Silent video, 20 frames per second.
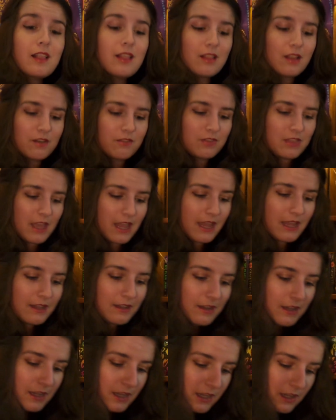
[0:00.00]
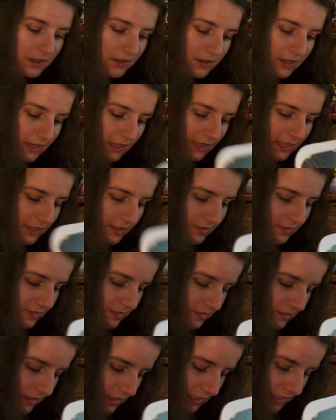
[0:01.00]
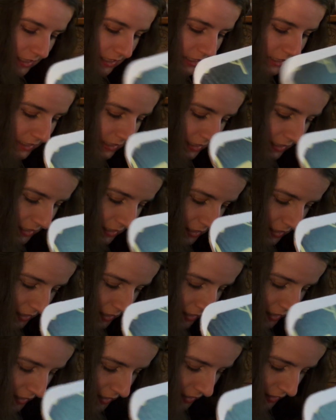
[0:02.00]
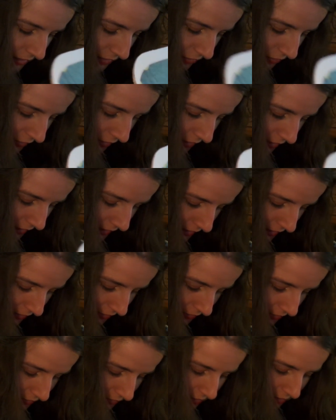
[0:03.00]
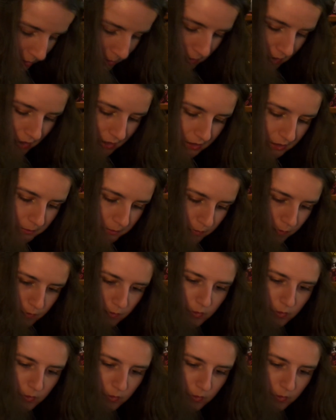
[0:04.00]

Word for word: Love that. Okay, let's see. Is there anything else in the bottom?